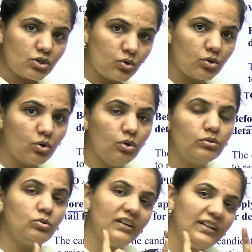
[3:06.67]
should go
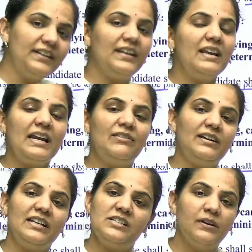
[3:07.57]
through the detailed
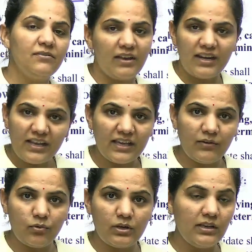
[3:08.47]
advertisement very
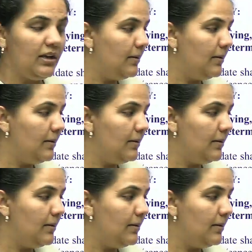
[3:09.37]
carefully,